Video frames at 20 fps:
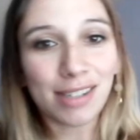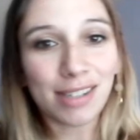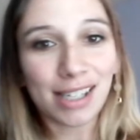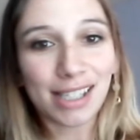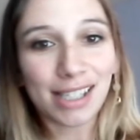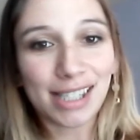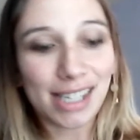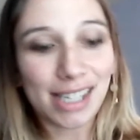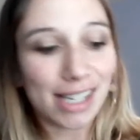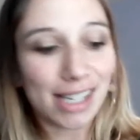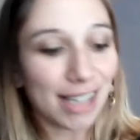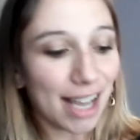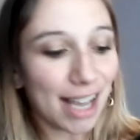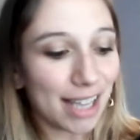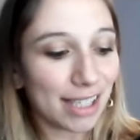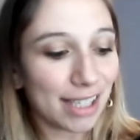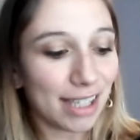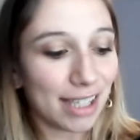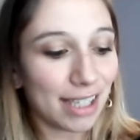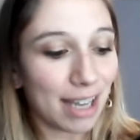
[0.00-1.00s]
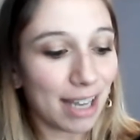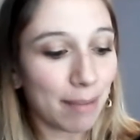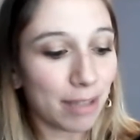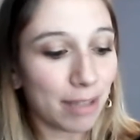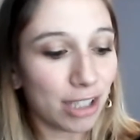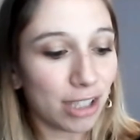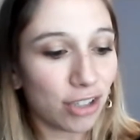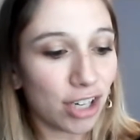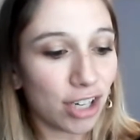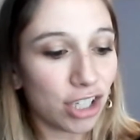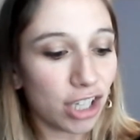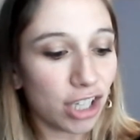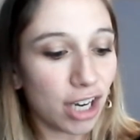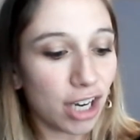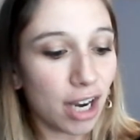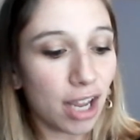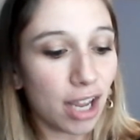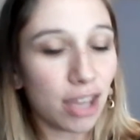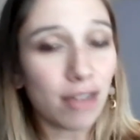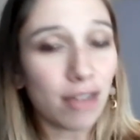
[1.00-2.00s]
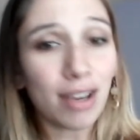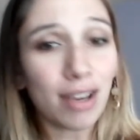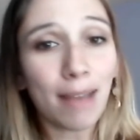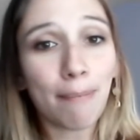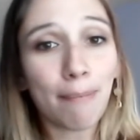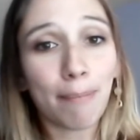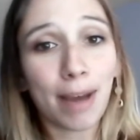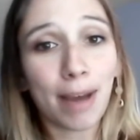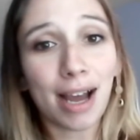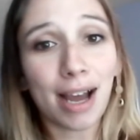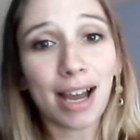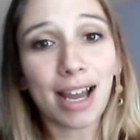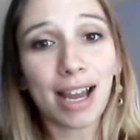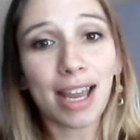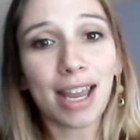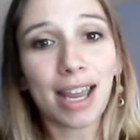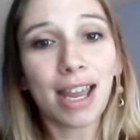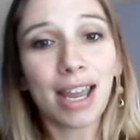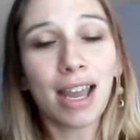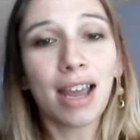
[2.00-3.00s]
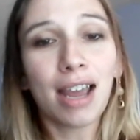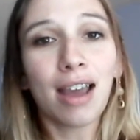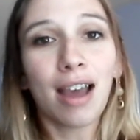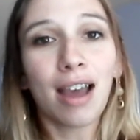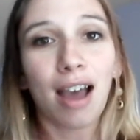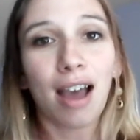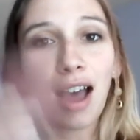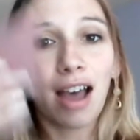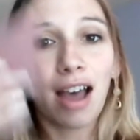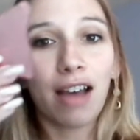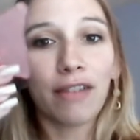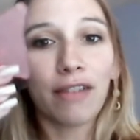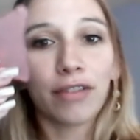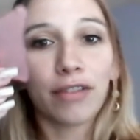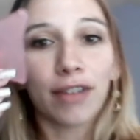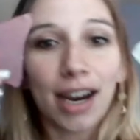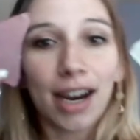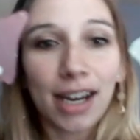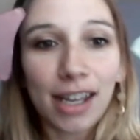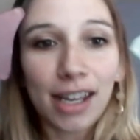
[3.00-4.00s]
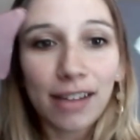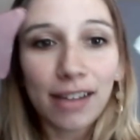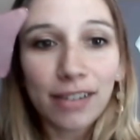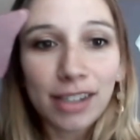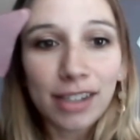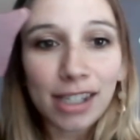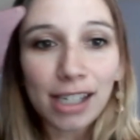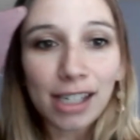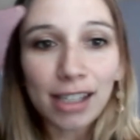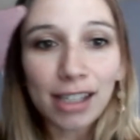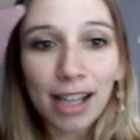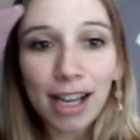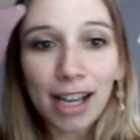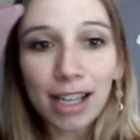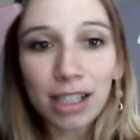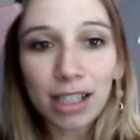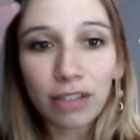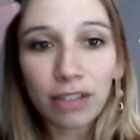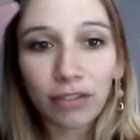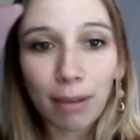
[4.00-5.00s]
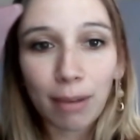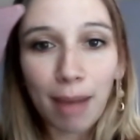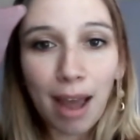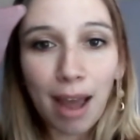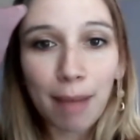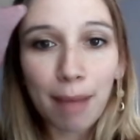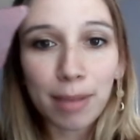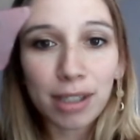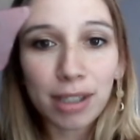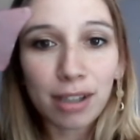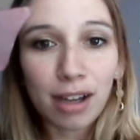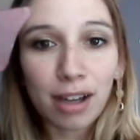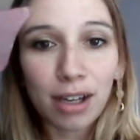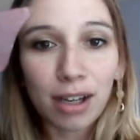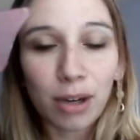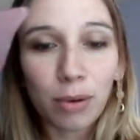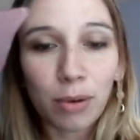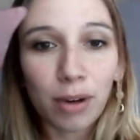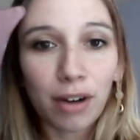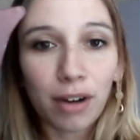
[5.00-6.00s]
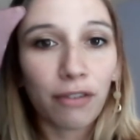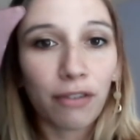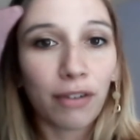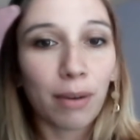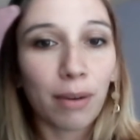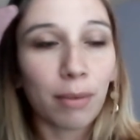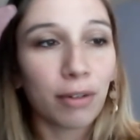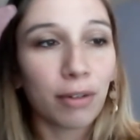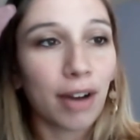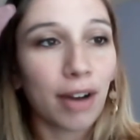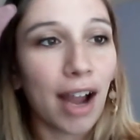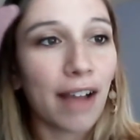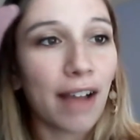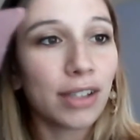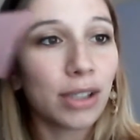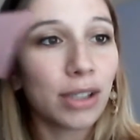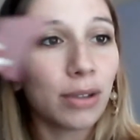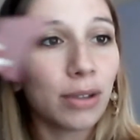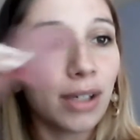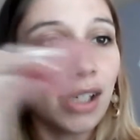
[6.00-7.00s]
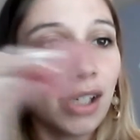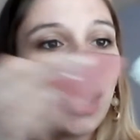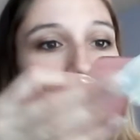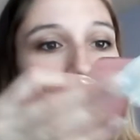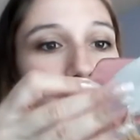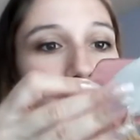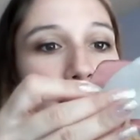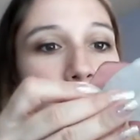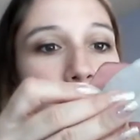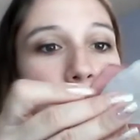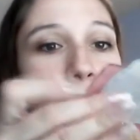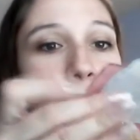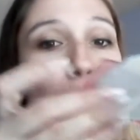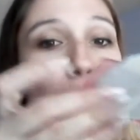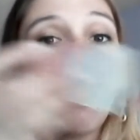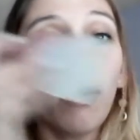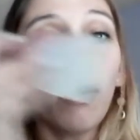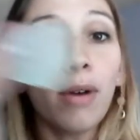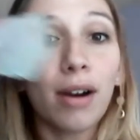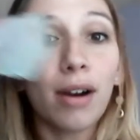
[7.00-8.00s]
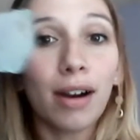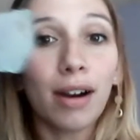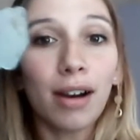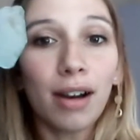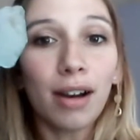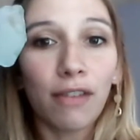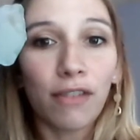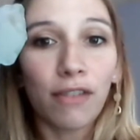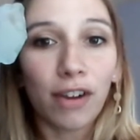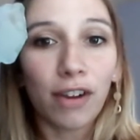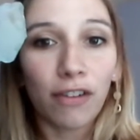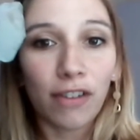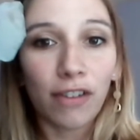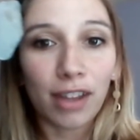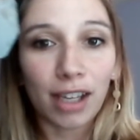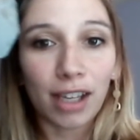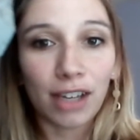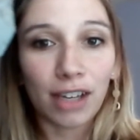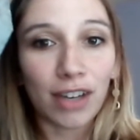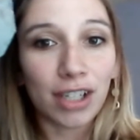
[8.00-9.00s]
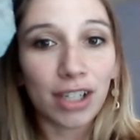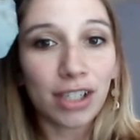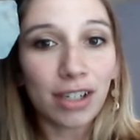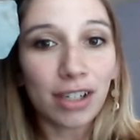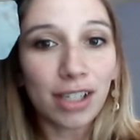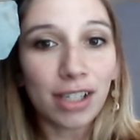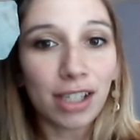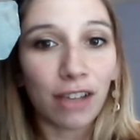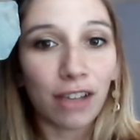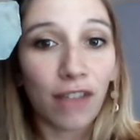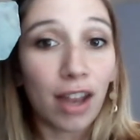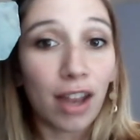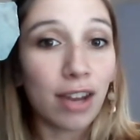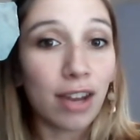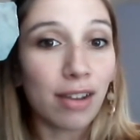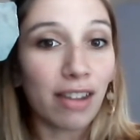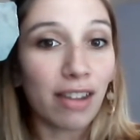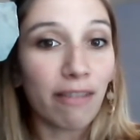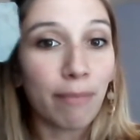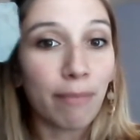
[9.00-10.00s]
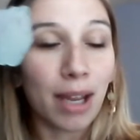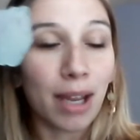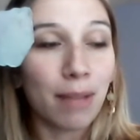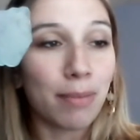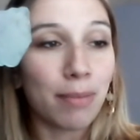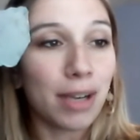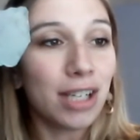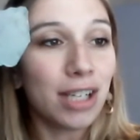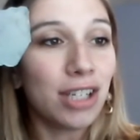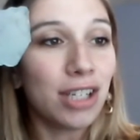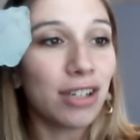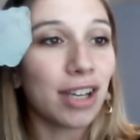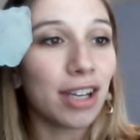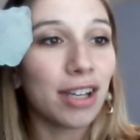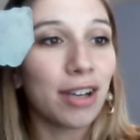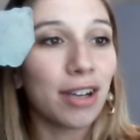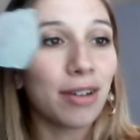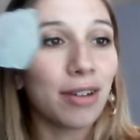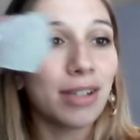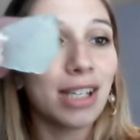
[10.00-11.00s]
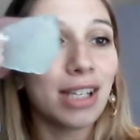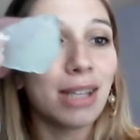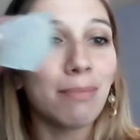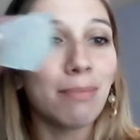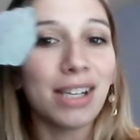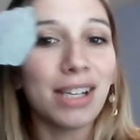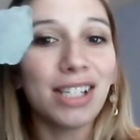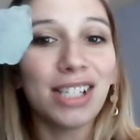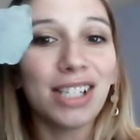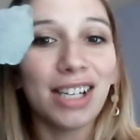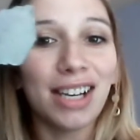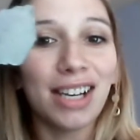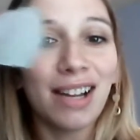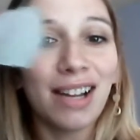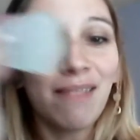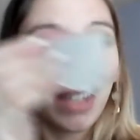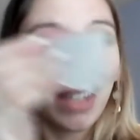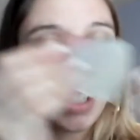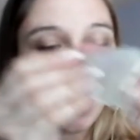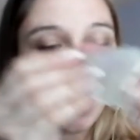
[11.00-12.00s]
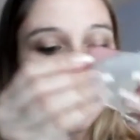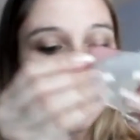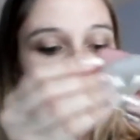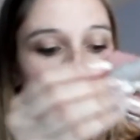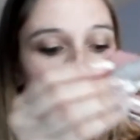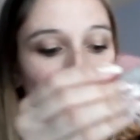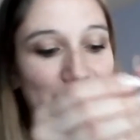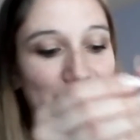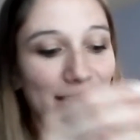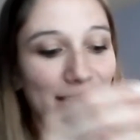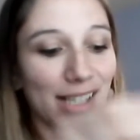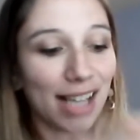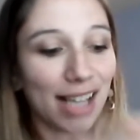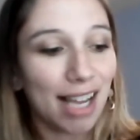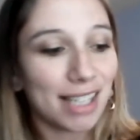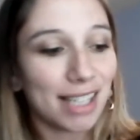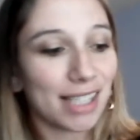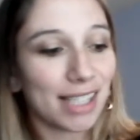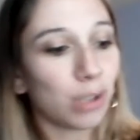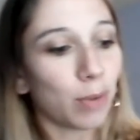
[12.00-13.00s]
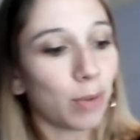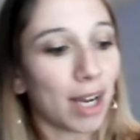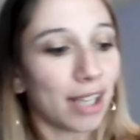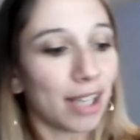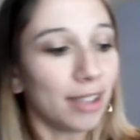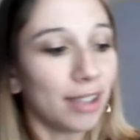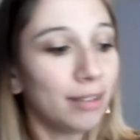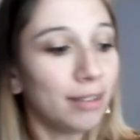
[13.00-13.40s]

sea glass in the demonstration. You can buy a variety of sea glass from Amazon or from craft stores. Or if you're feeling adventurous and you live by a beach, you can go to the beach and get some sea glass as well.